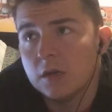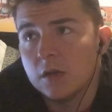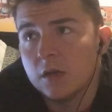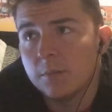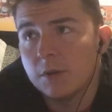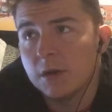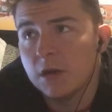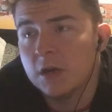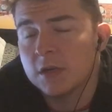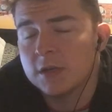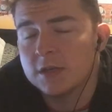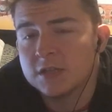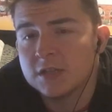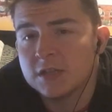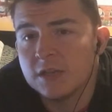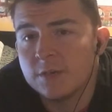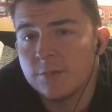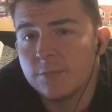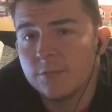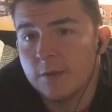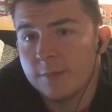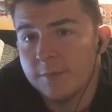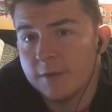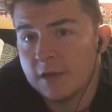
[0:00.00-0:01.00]
but I can see
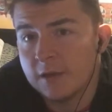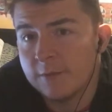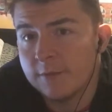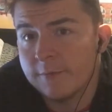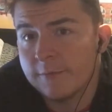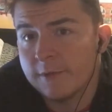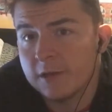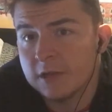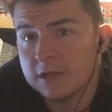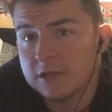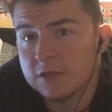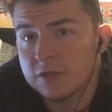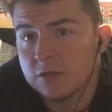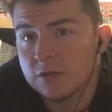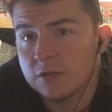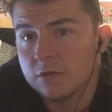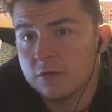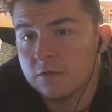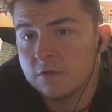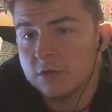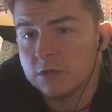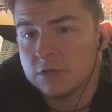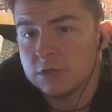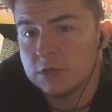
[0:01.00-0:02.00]
Buemi coming back to
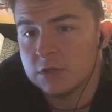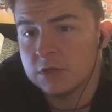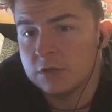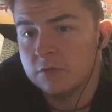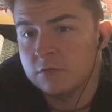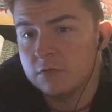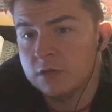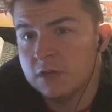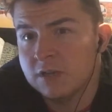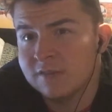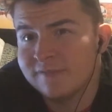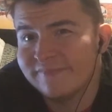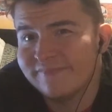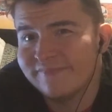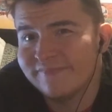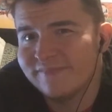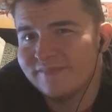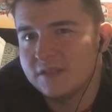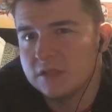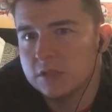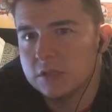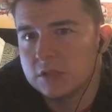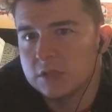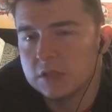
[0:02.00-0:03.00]
Toro Rosso.
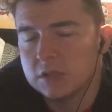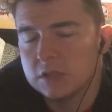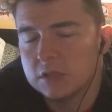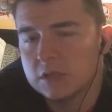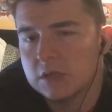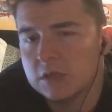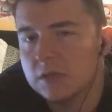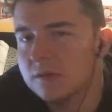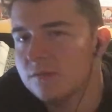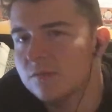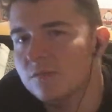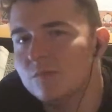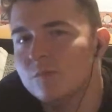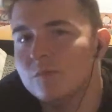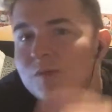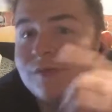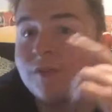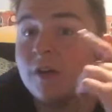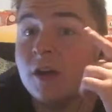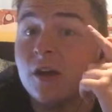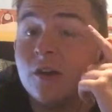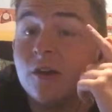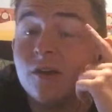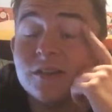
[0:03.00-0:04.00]
With
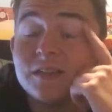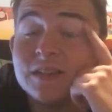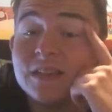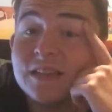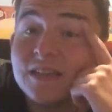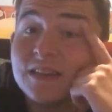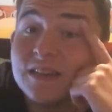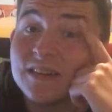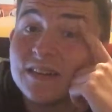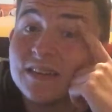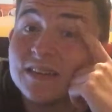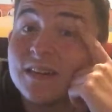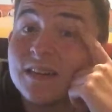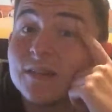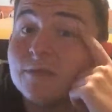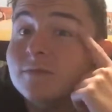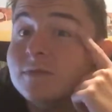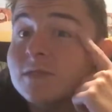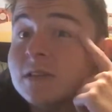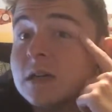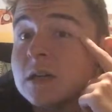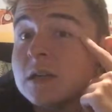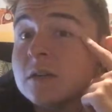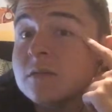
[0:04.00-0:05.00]
Hartley, I
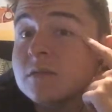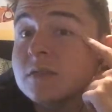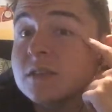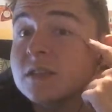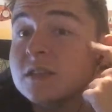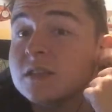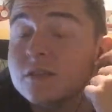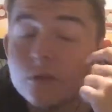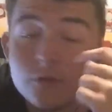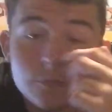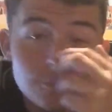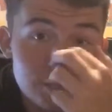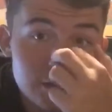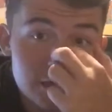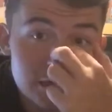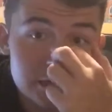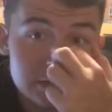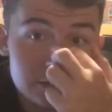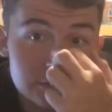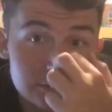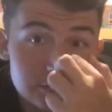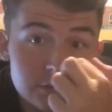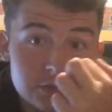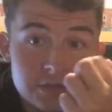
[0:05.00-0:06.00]
don't know. He's not been as
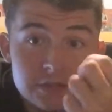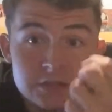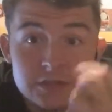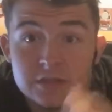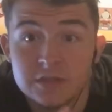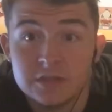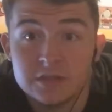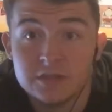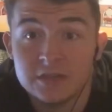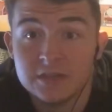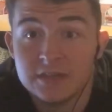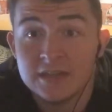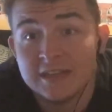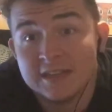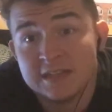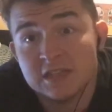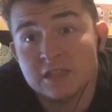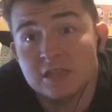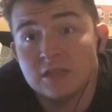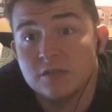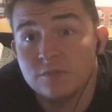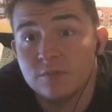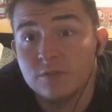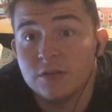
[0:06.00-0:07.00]
good this season.
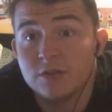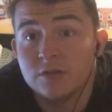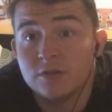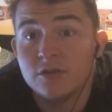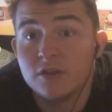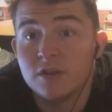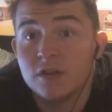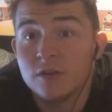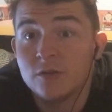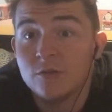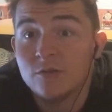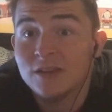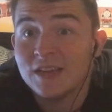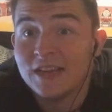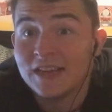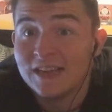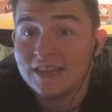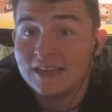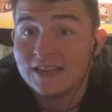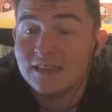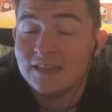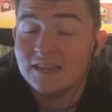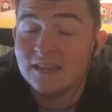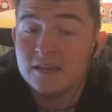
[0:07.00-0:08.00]
Gasly's been doing
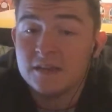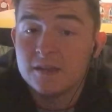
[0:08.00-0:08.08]
okay,